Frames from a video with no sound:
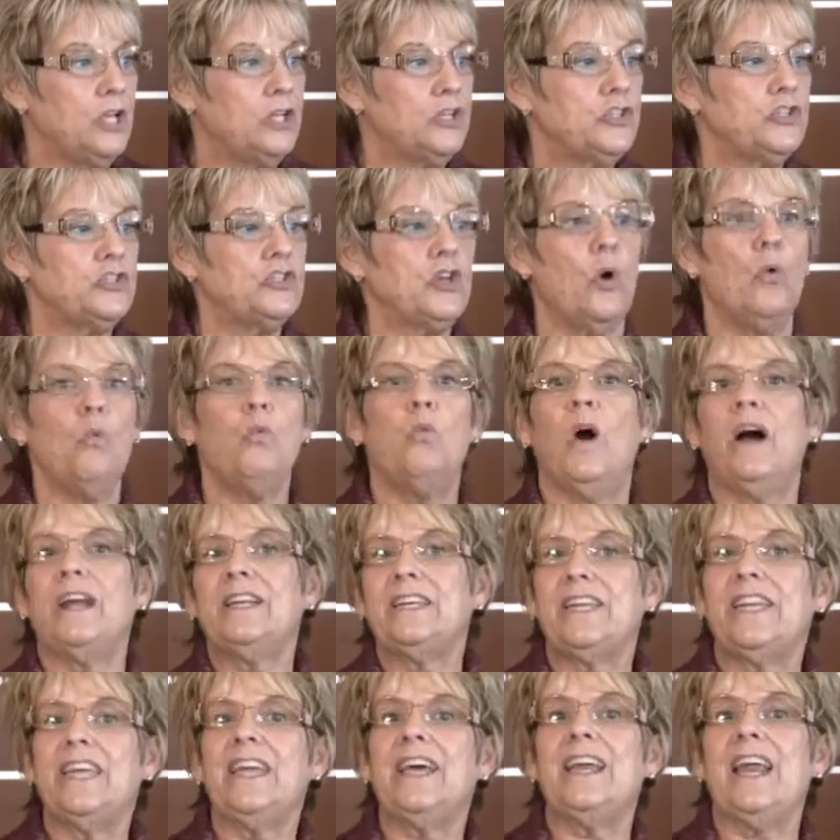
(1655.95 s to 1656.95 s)
So
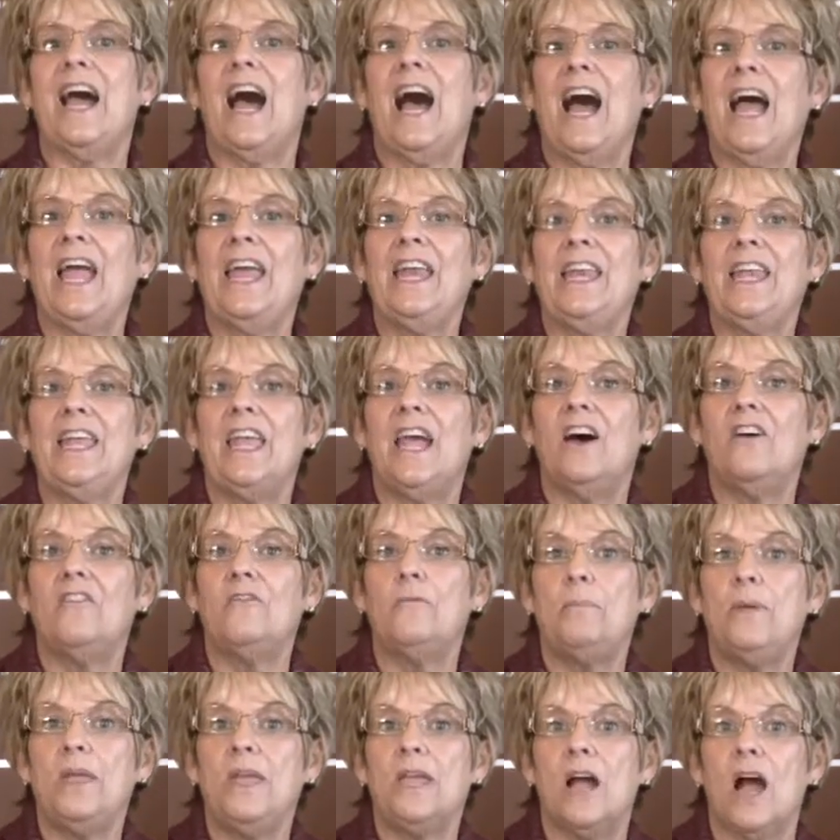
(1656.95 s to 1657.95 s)
what can
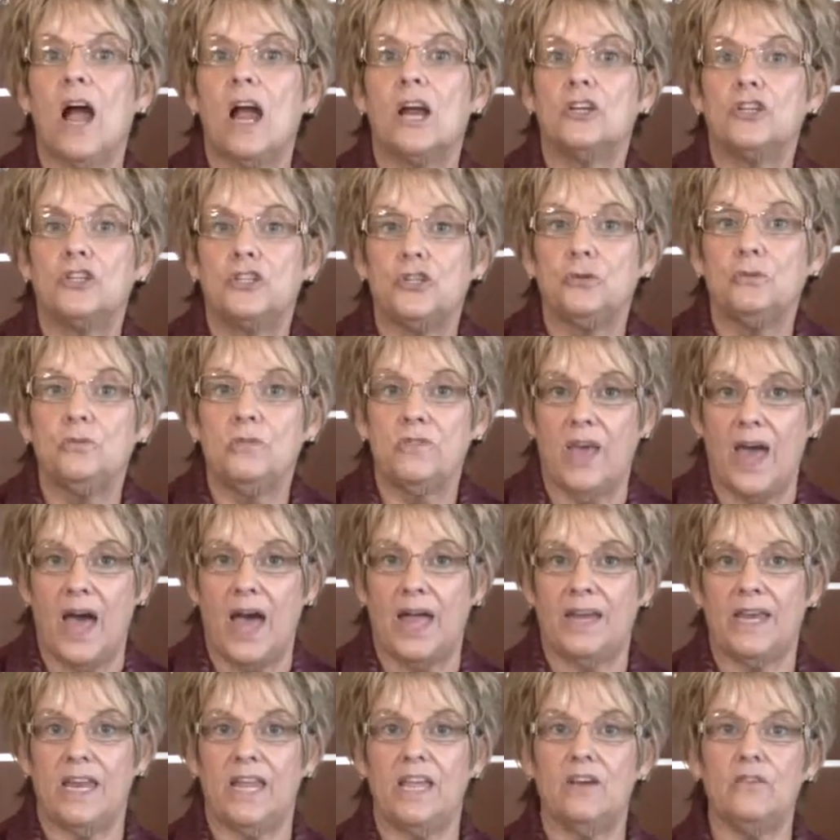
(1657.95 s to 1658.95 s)
IDFPR do
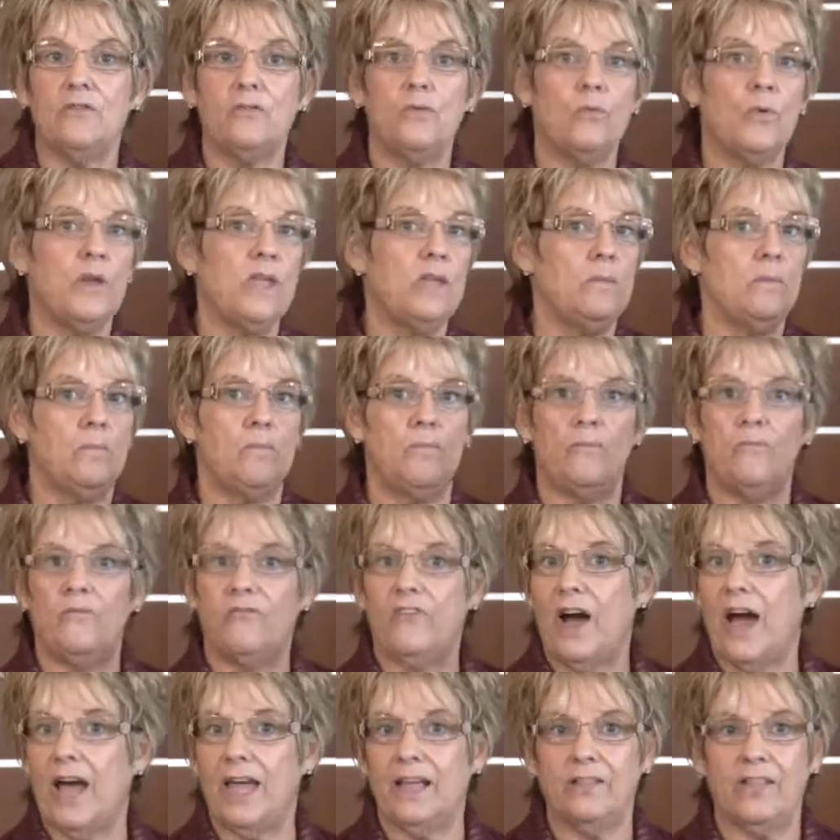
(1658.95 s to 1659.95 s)
then if we
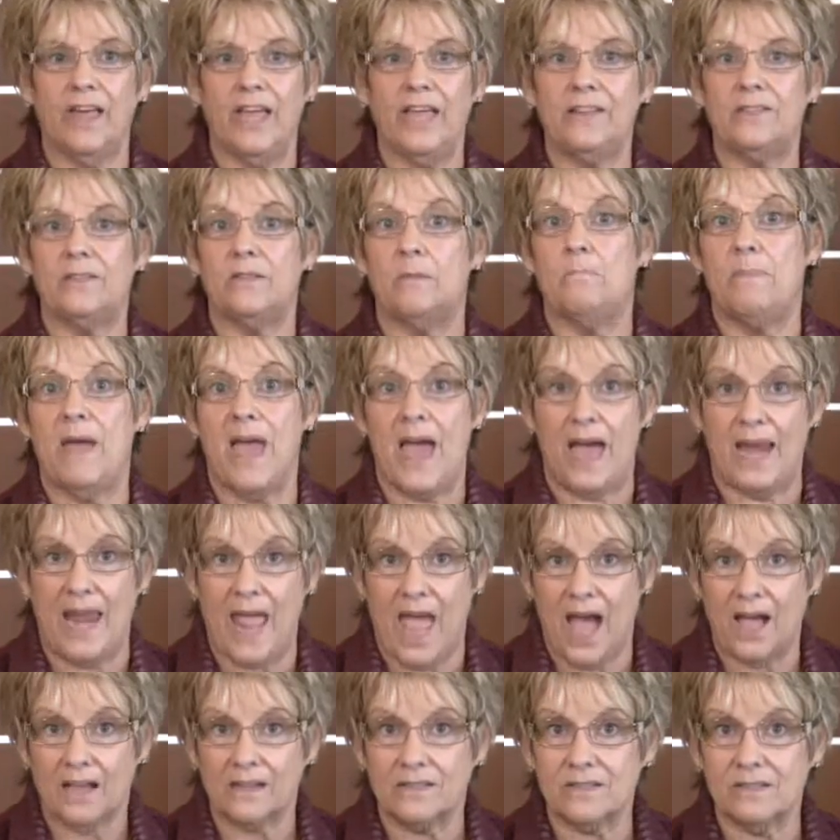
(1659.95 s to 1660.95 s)
violate the bad
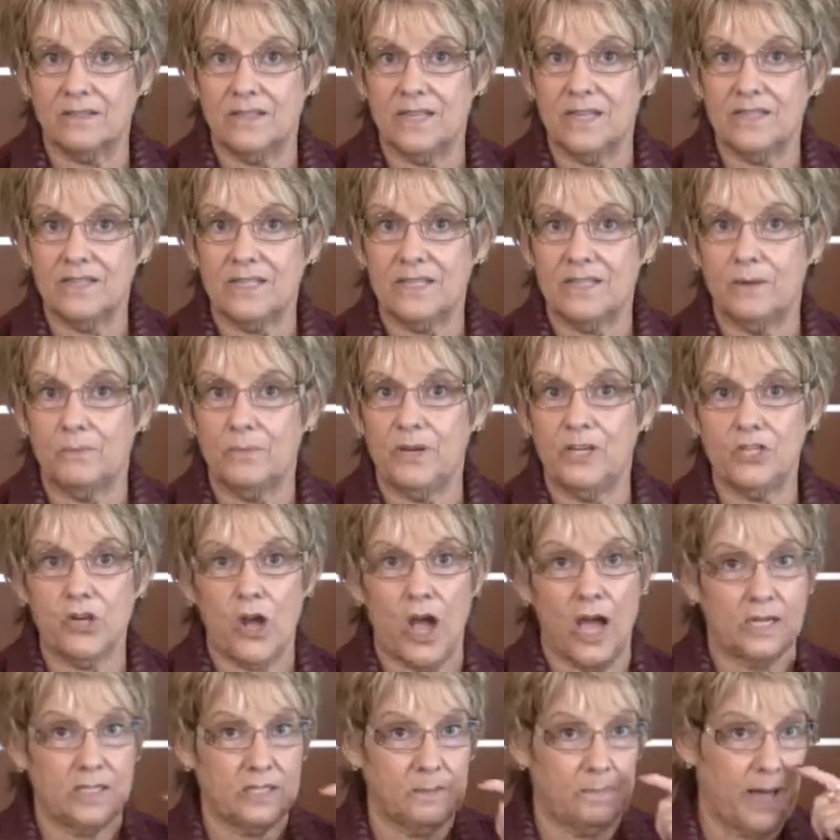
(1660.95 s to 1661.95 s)
acts list that we
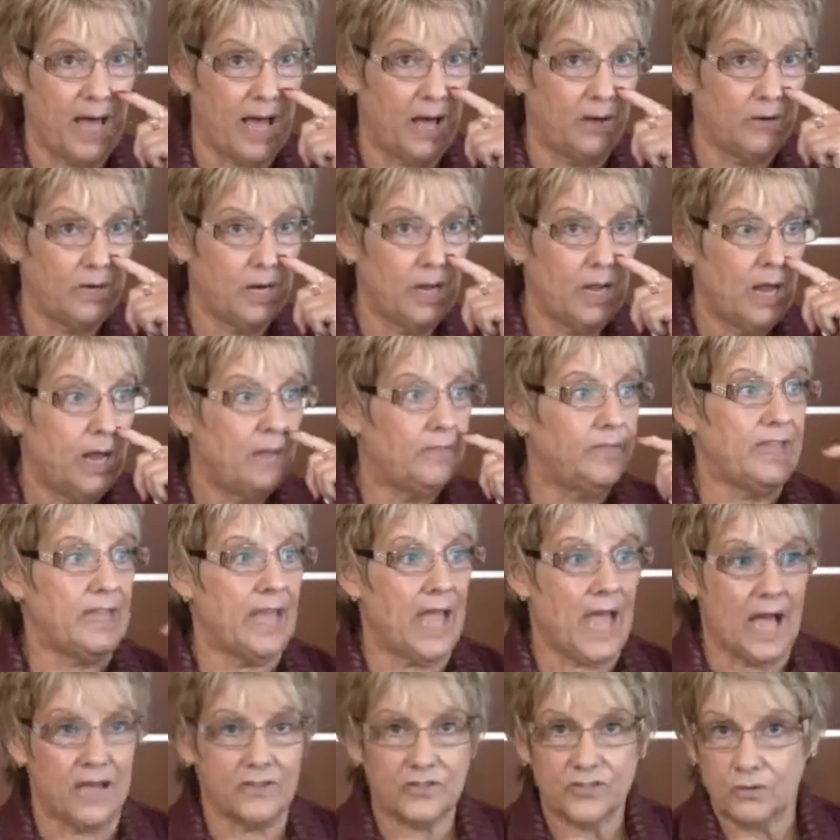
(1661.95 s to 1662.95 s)
talked about, the
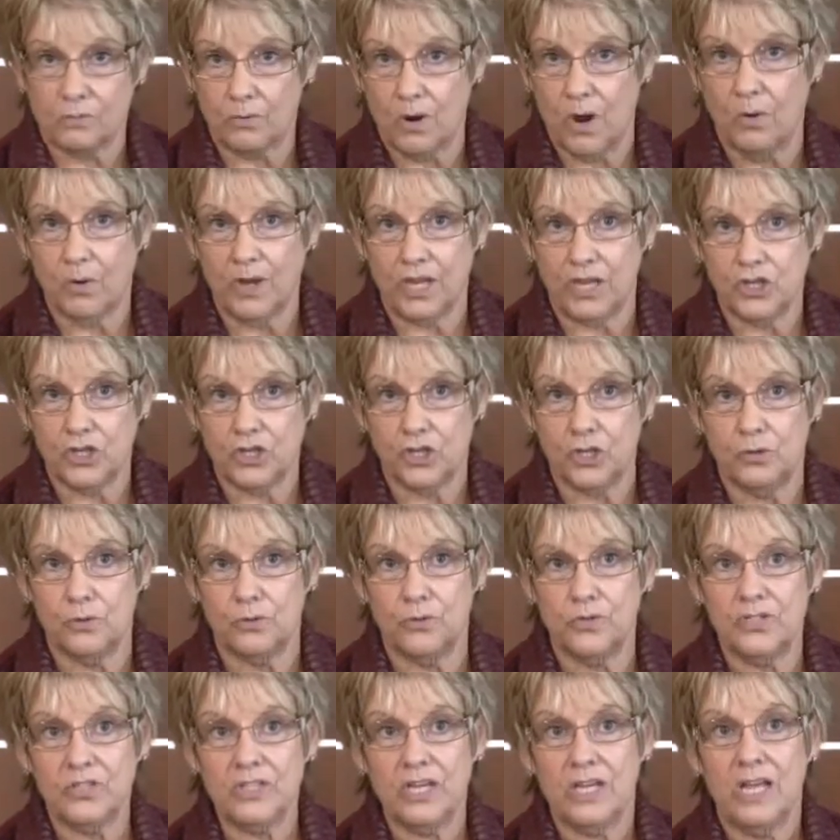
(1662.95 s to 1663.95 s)
escrow
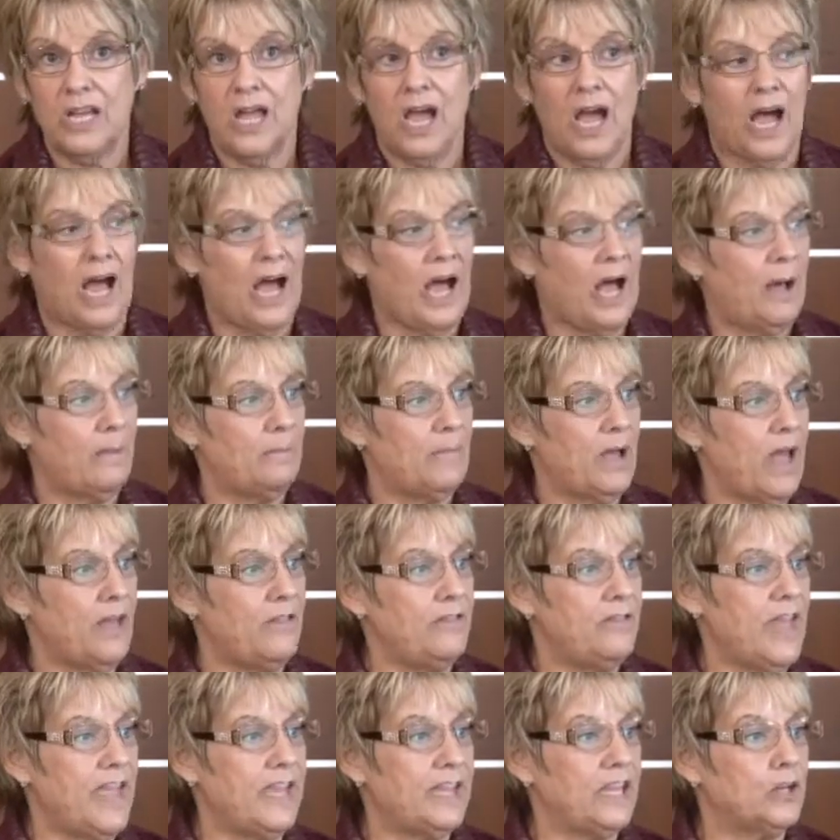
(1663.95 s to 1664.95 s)
issues?
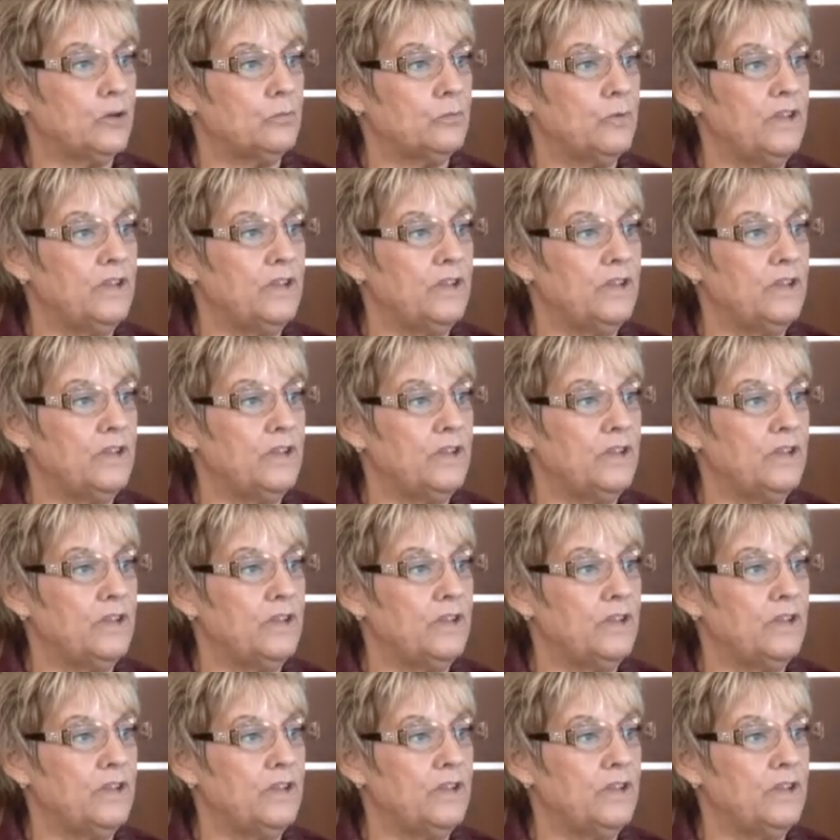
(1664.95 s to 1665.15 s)
They can